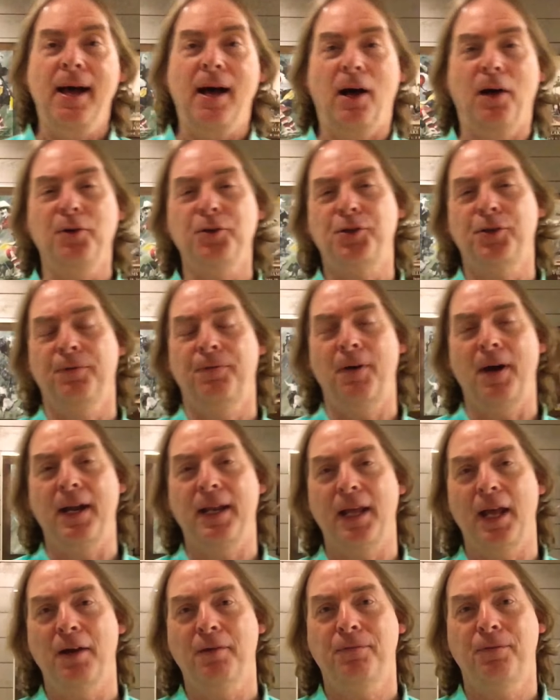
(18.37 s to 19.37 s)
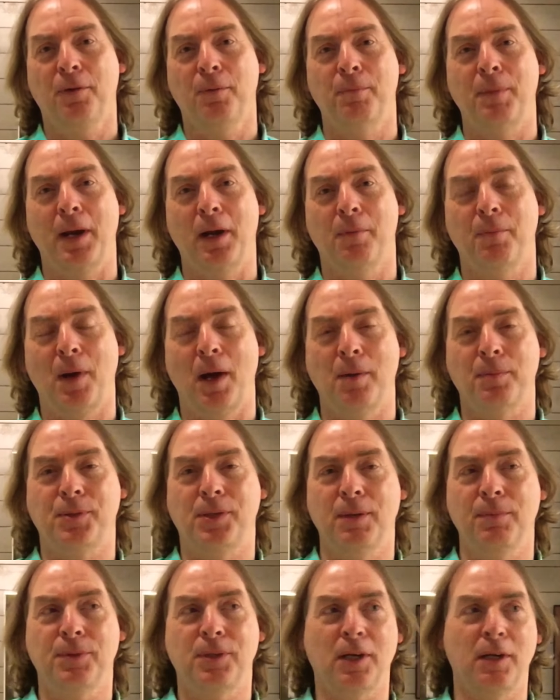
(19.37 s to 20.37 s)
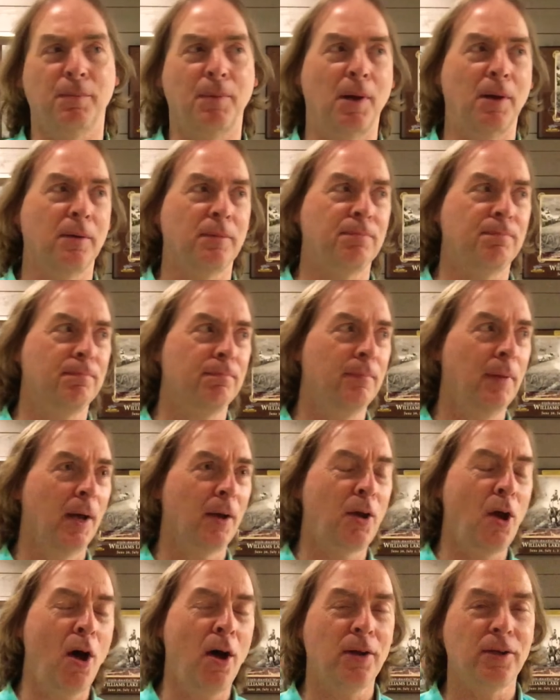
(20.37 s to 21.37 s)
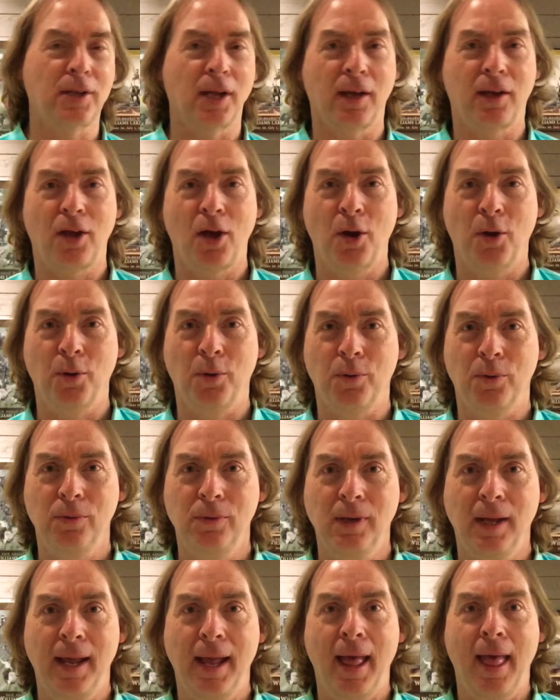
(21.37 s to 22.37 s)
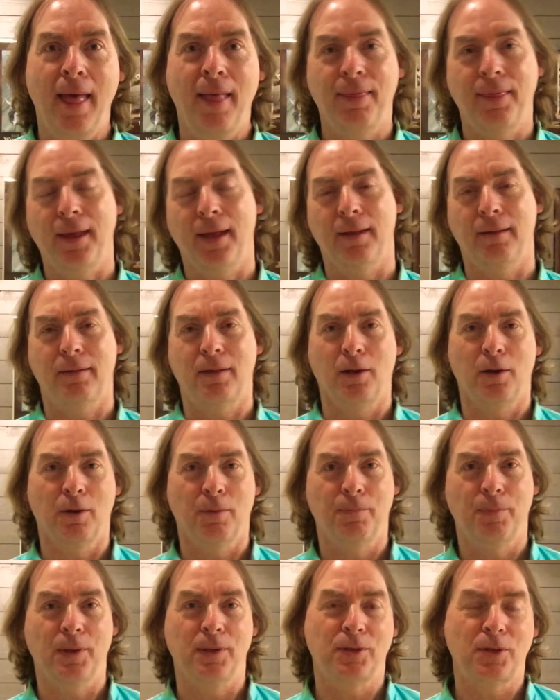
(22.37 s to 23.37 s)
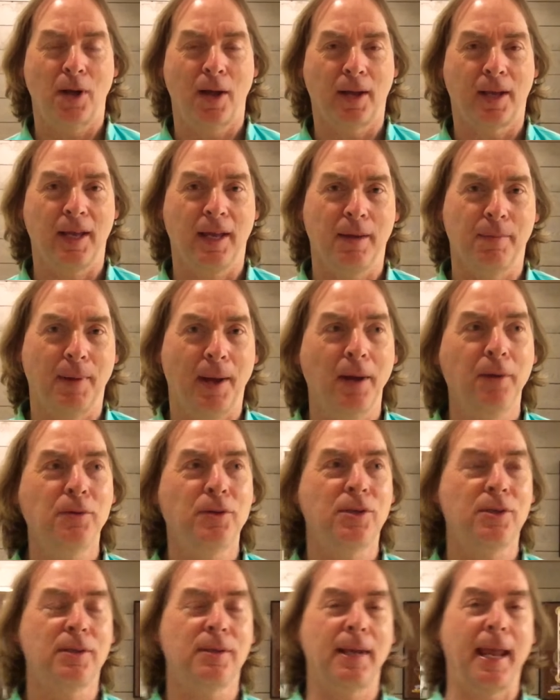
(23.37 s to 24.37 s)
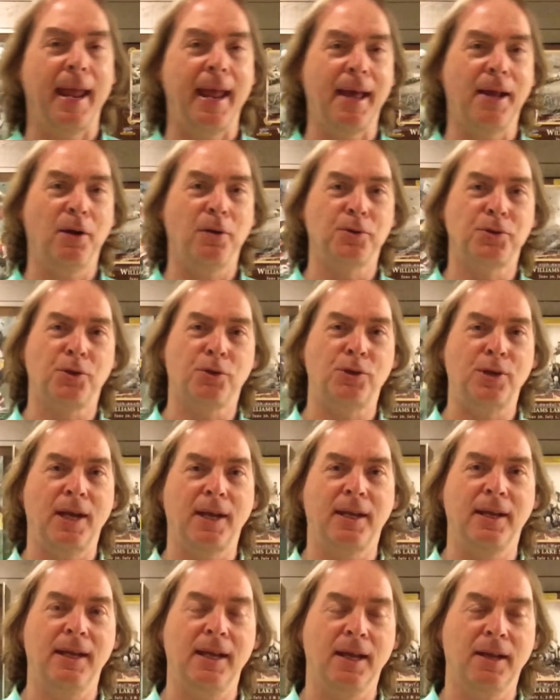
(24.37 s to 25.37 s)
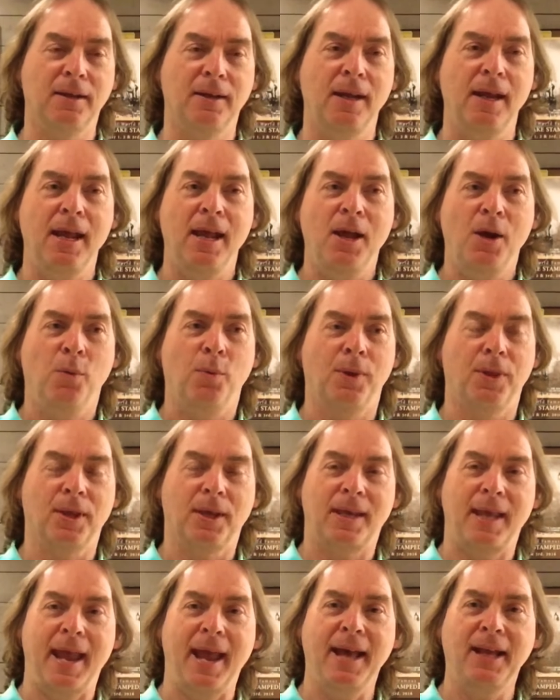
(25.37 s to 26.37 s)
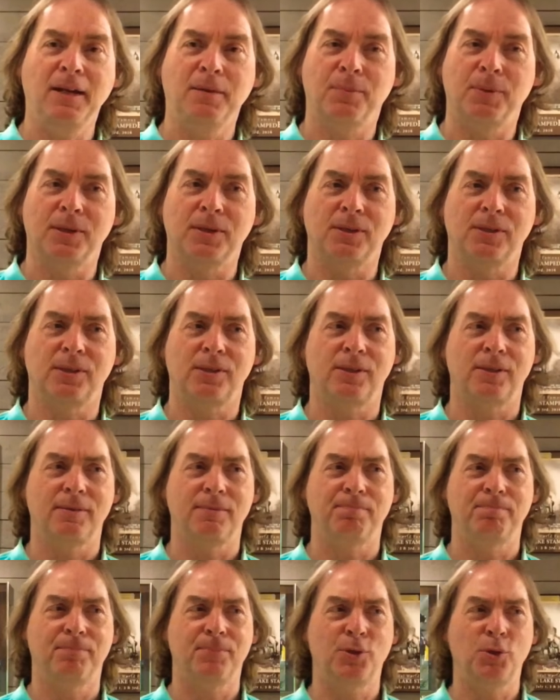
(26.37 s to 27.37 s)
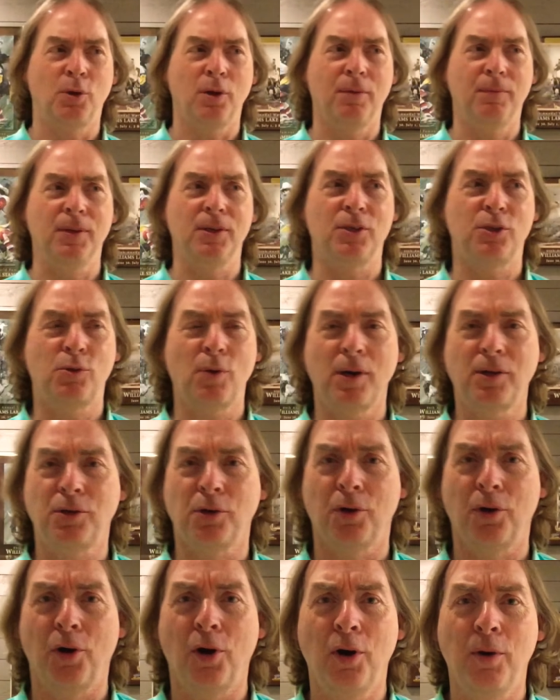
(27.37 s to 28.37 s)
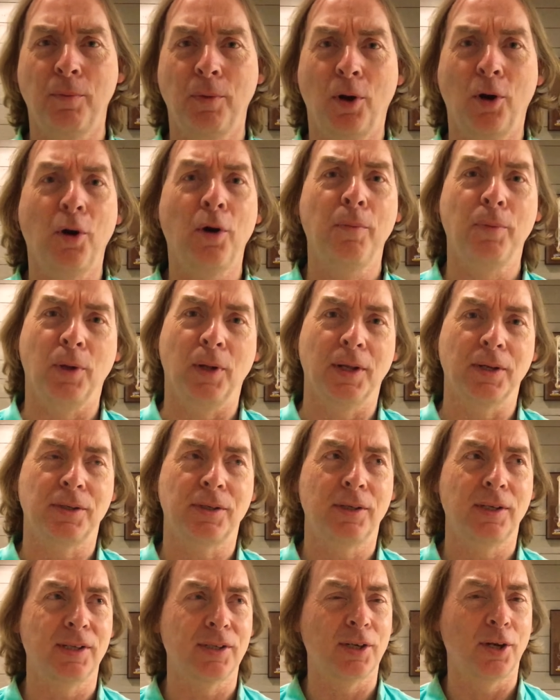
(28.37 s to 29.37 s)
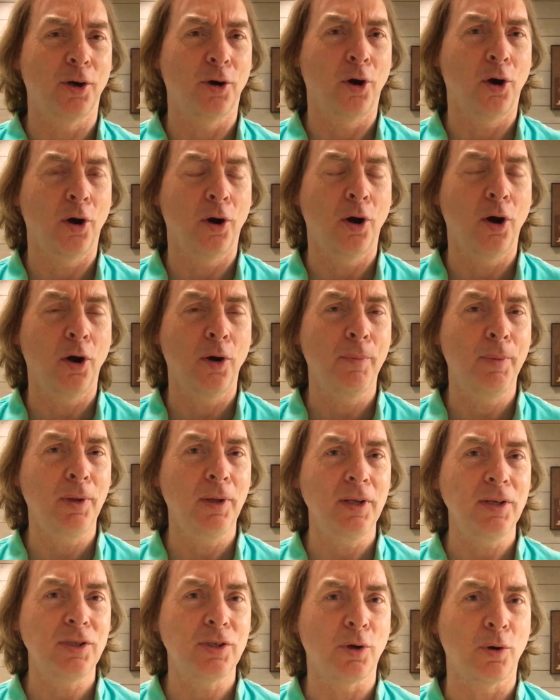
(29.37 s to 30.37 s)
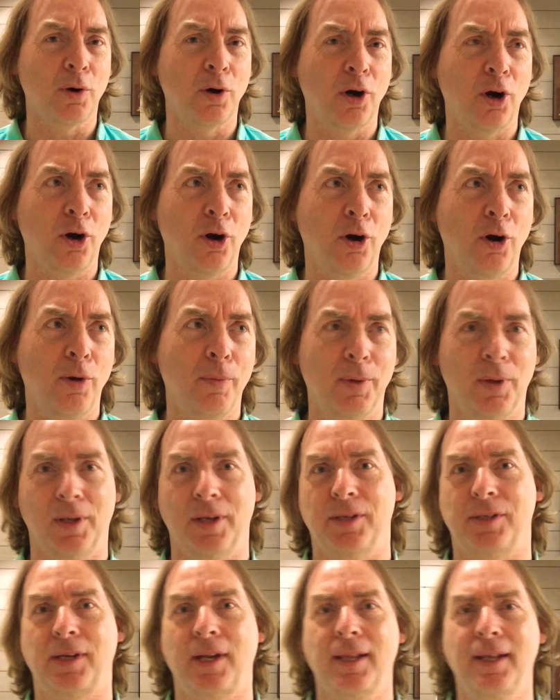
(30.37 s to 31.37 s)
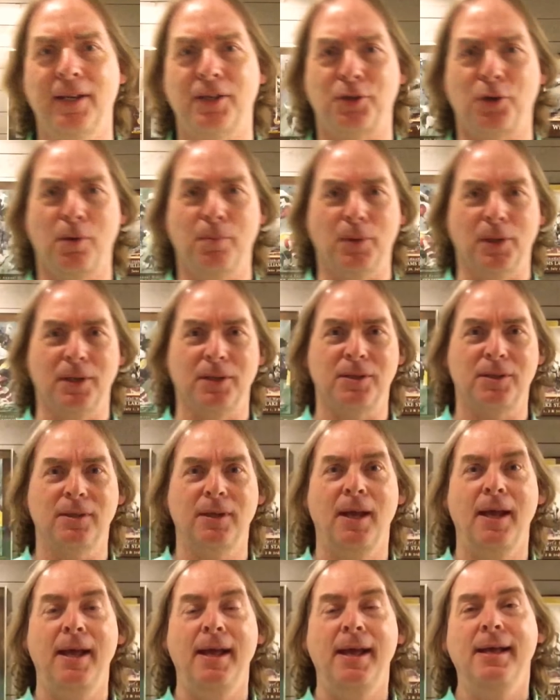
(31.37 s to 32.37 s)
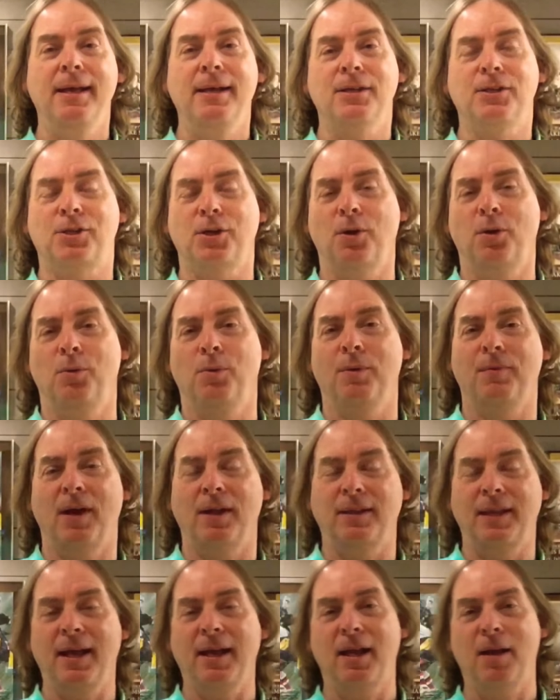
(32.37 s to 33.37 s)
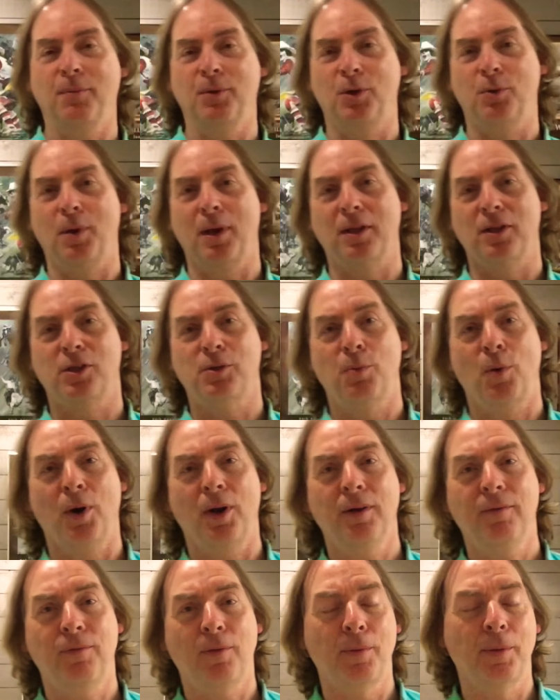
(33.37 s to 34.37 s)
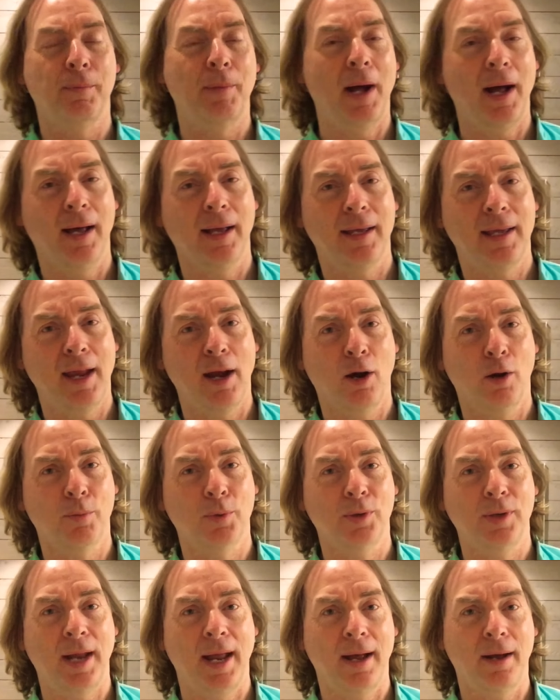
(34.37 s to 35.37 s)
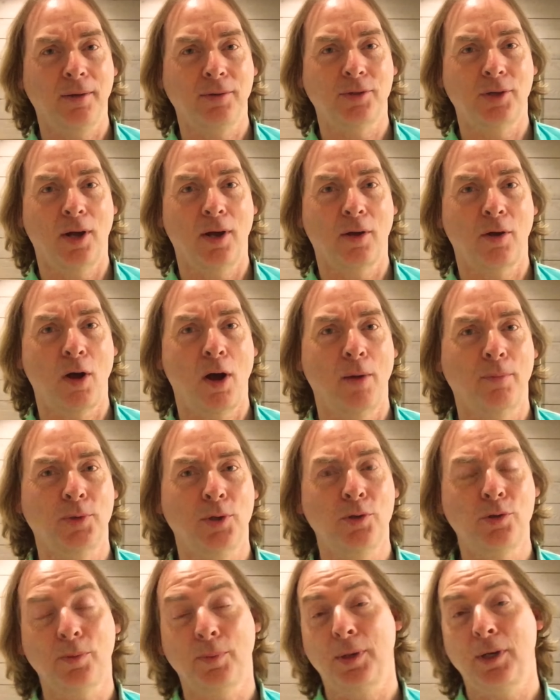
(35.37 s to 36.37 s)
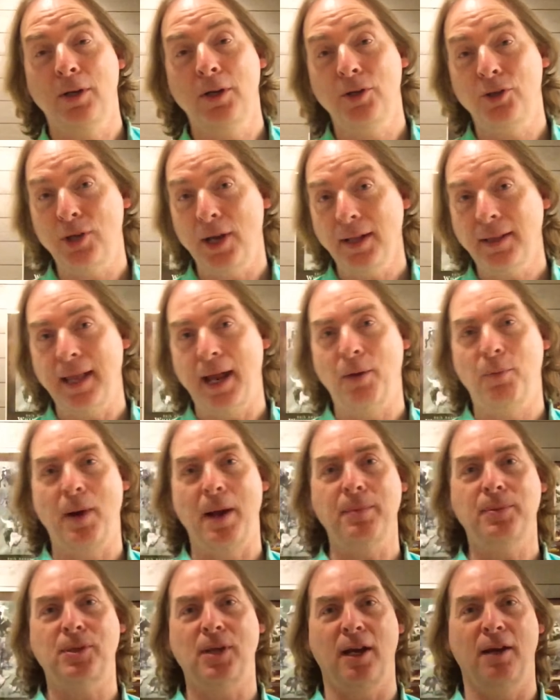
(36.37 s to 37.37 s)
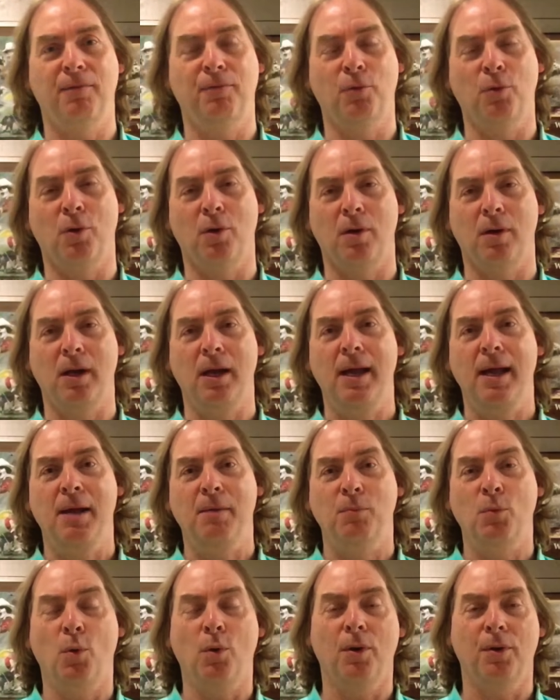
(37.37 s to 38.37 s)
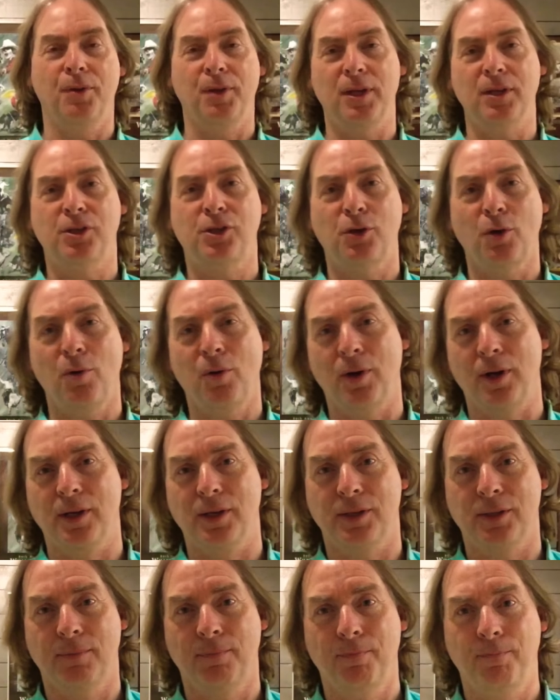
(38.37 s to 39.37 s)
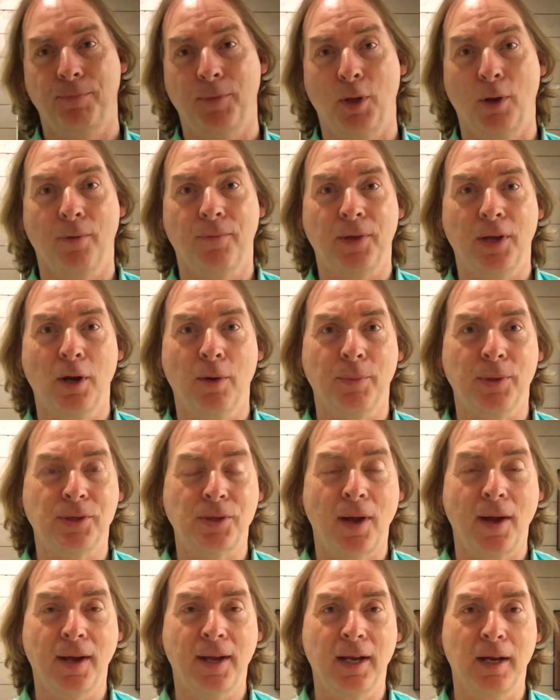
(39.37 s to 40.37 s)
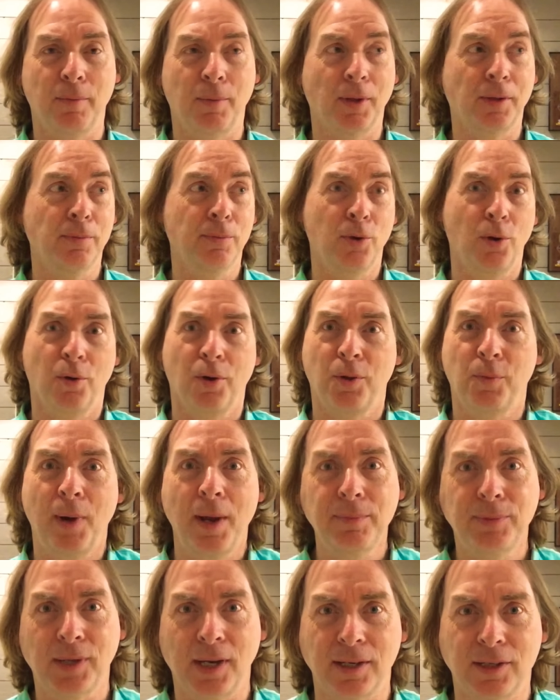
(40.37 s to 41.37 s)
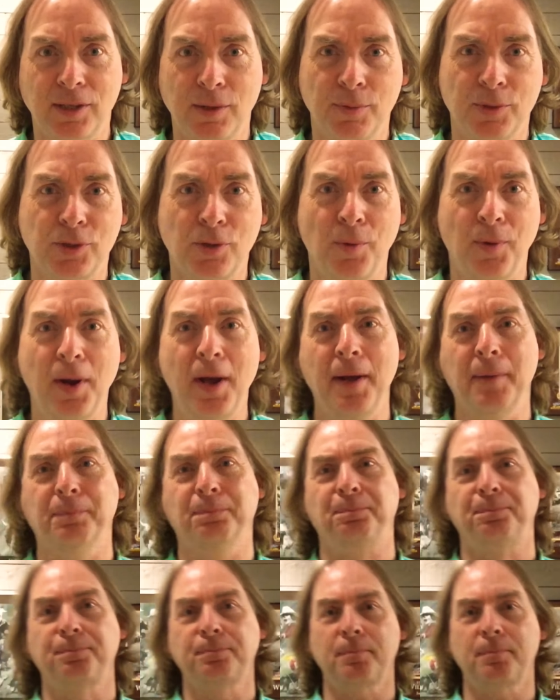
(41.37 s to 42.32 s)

Also finding out from Mayor Bob Simpson about a conduct code that they've been talking about. And also checking in with a cannabis sort of instructor, herbalist. Is it herbalist or herbalist? I think it's herbalist. So we've got that coming your way this morning from the MyCaribouNow.com newsroom. And you can check that website for more of these stories. You know, if you hear me talking about them, go to the website, see what's going on.